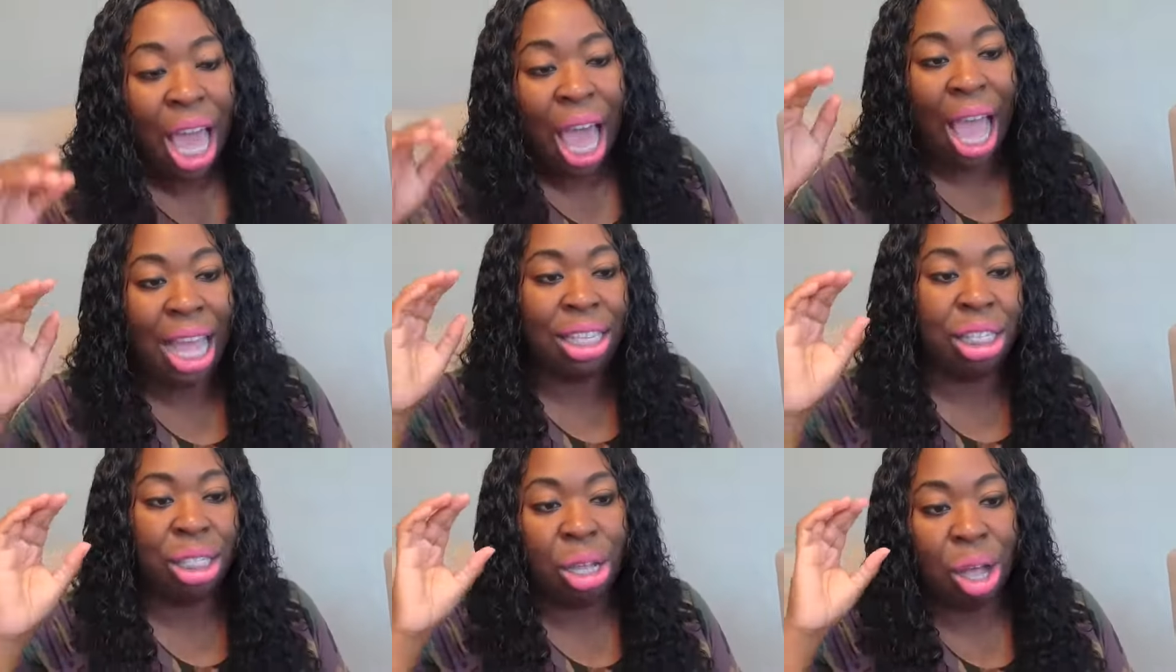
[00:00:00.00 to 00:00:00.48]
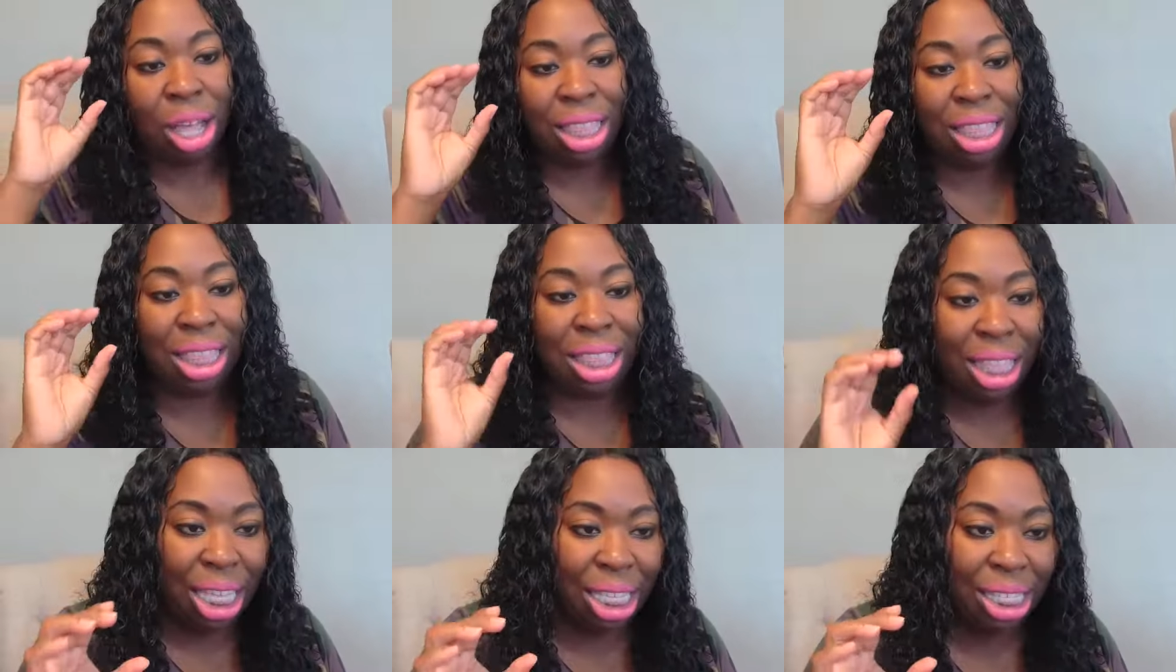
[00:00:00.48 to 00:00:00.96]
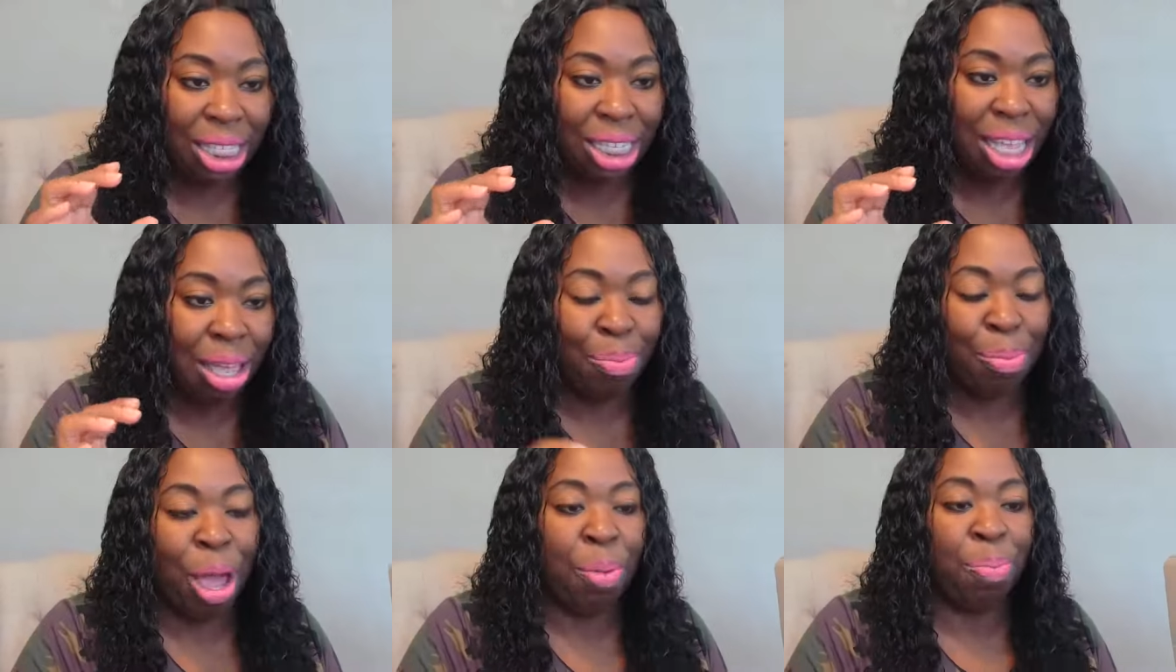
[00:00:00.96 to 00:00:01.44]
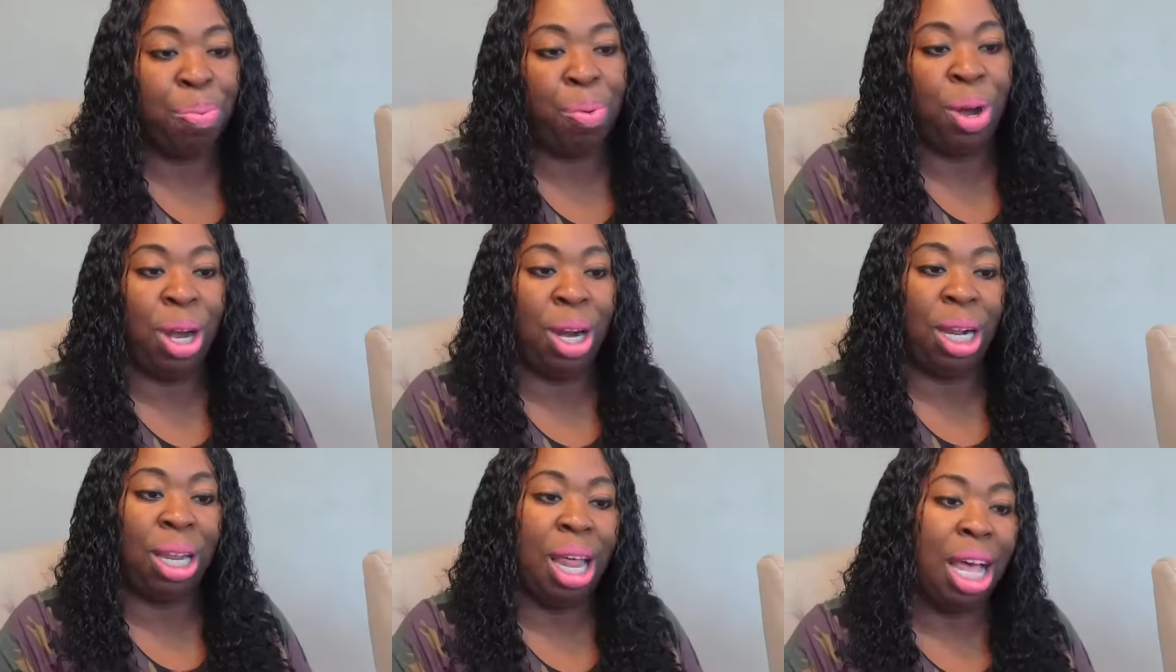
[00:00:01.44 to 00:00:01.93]
I saw this in my
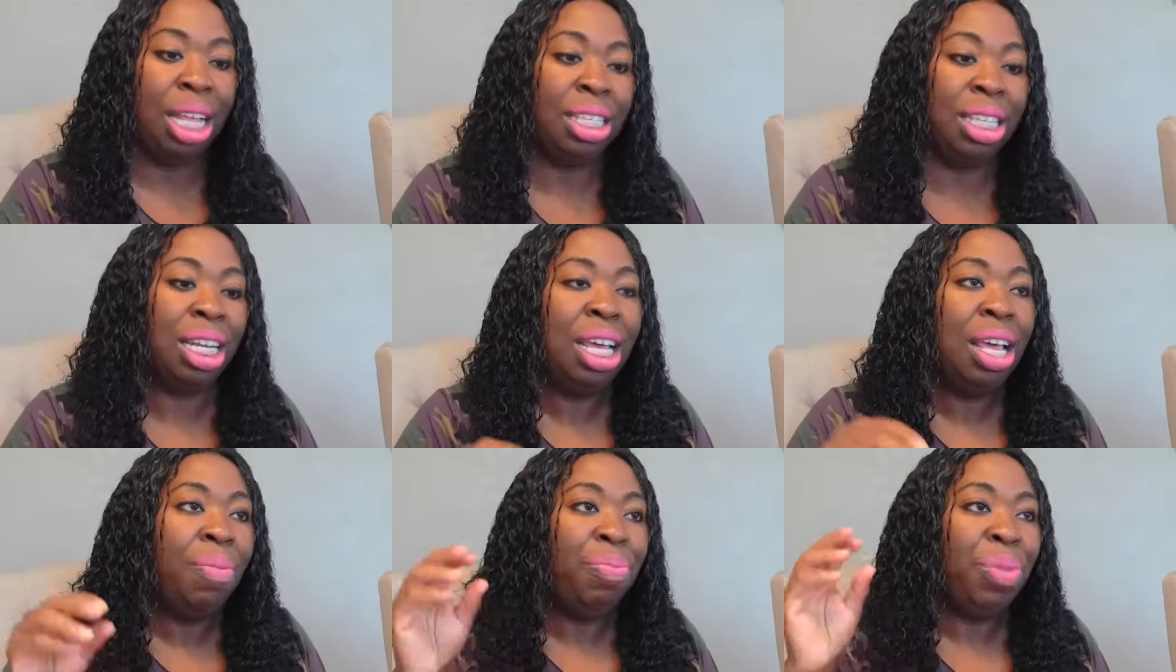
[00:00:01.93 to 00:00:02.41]
prayer closet.